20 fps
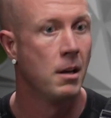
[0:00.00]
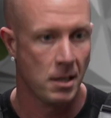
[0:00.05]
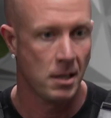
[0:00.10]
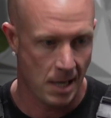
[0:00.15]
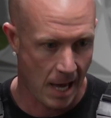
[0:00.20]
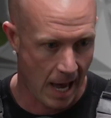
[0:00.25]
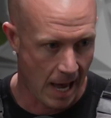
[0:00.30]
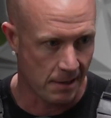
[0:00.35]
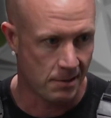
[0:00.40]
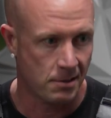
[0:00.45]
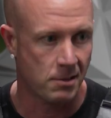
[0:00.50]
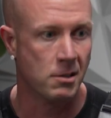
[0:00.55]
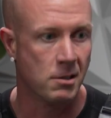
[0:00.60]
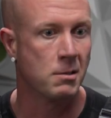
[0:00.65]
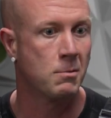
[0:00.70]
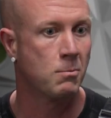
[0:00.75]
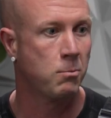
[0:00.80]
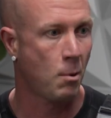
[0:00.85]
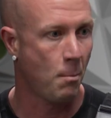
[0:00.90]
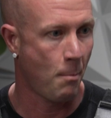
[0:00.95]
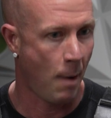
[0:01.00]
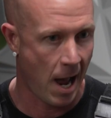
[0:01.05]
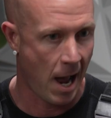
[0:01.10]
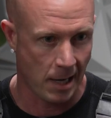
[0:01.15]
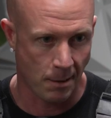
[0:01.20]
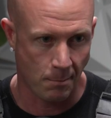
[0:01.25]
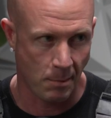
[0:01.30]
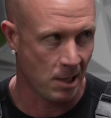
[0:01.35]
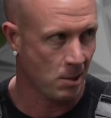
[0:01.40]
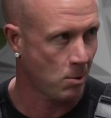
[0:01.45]
Yes, just
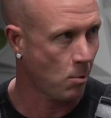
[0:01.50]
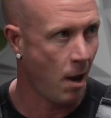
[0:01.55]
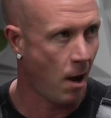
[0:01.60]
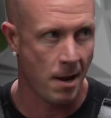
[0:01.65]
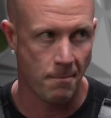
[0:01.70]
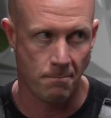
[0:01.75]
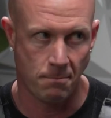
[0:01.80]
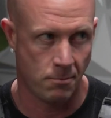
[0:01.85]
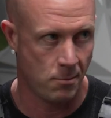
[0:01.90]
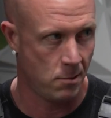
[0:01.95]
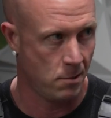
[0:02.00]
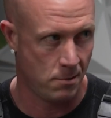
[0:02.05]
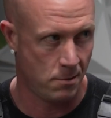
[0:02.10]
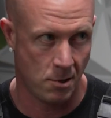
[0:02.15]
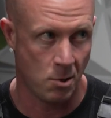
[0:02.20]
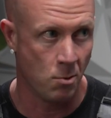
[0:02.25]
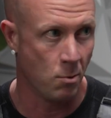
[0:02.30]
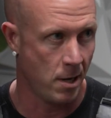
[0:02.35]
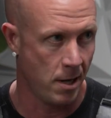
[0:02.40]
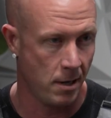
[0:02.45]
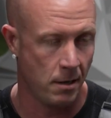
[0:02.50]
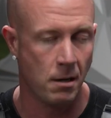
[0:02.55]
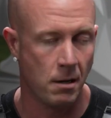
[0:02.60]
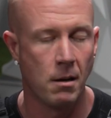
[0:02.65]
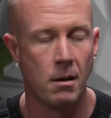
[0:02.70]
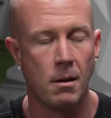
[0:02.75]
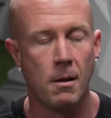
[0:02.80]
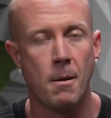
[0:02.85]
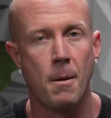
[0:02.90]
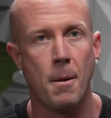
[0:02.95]
remind me so I do it.
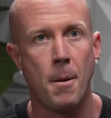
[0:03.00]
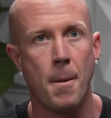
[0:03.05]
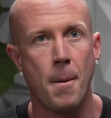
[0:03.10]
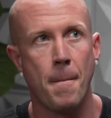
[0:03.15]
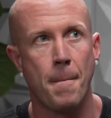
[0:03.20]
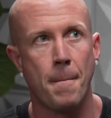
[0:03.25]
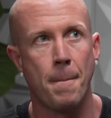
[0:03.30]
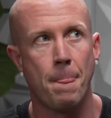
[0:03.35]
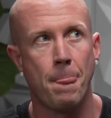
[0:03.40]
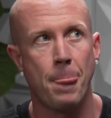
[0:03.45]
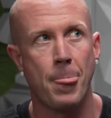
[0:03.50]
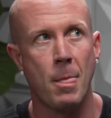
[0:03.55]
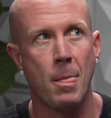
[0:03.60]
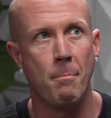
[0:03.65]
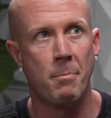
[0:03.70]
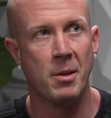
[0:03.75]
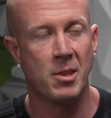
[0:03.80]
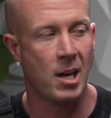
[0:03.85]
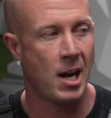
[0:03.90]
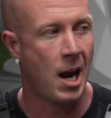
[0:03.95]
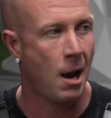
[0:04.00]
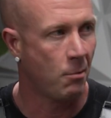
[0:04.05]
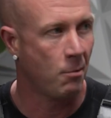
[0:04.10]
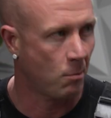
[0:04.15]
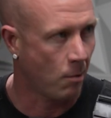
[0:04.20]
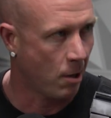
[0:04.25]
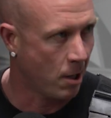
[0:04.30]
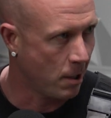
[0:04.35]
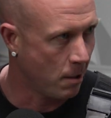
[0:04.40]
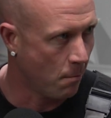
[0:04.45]
But then I would
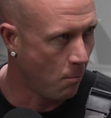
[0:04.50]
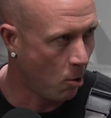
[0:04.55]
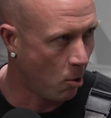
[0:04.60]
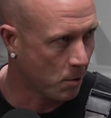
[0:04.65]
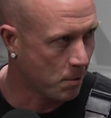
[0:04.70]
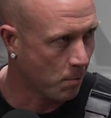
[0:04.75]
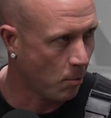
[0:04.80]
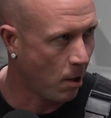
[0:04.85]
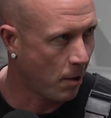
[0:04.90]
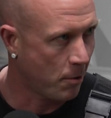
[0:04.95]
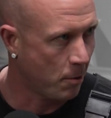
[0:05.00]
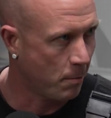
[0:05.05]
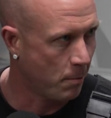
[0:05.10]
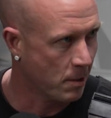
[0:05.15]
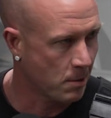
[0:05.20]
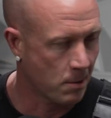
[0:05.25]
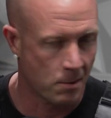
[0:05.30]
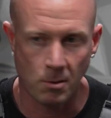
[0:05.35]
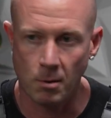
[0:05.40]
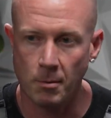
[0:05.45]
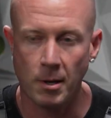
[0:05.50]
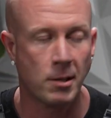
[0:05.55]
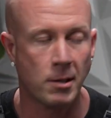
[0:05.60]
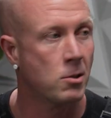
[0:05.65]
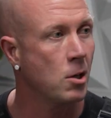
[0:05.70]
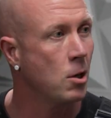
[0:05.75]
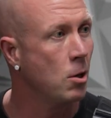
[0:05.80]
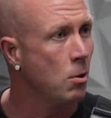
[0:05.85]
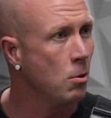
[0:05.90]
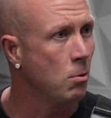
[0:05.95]
run into multiple other businesses who are like,
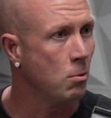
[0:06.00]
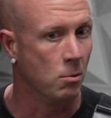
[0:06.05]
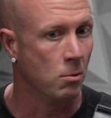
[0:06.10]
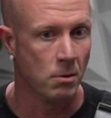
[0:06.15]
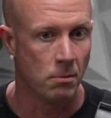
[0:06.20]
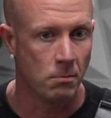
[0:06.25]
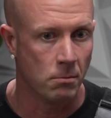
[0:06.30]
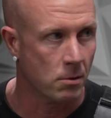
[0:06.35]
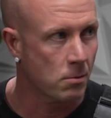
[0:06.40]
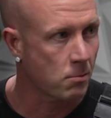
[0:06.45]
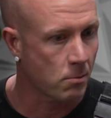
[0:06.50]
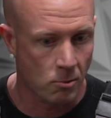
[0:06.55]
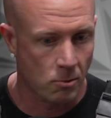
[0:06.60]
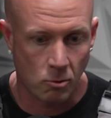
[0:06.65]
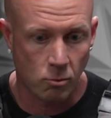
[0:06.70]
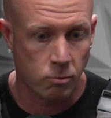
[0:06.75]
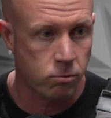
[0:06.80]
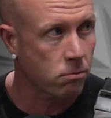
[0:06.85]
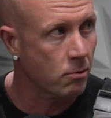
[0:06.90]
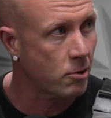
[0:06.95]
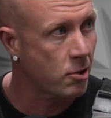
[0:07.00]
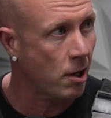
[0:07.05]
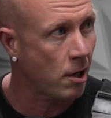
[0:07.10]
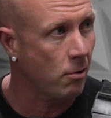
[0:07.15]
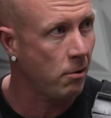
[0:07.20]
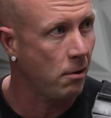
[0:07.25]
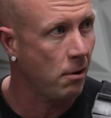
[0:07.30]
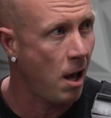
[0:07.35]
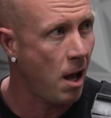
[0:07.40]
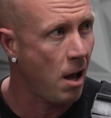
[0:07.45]
dude,
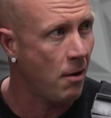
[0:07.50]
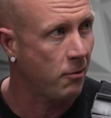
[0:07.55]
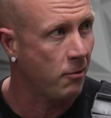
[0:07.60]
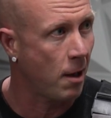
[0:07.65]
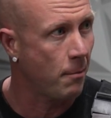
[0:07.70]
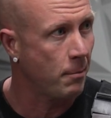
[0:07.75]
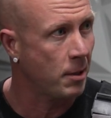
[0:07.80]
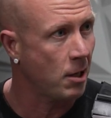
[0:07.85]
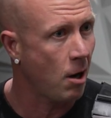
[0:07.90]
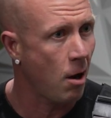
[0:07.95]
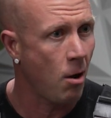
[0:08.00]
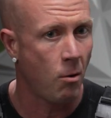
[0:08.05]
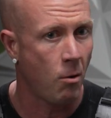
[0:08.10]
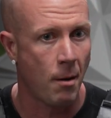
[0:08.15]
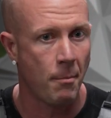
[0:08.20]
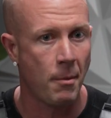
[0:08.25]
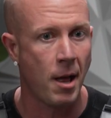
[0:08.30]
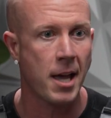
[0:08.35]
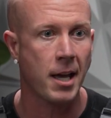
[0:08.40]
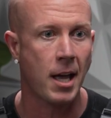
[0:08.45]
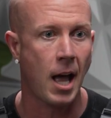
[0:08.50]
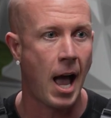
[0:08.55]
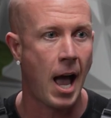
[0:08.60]
share the love. Let me know. I'm like,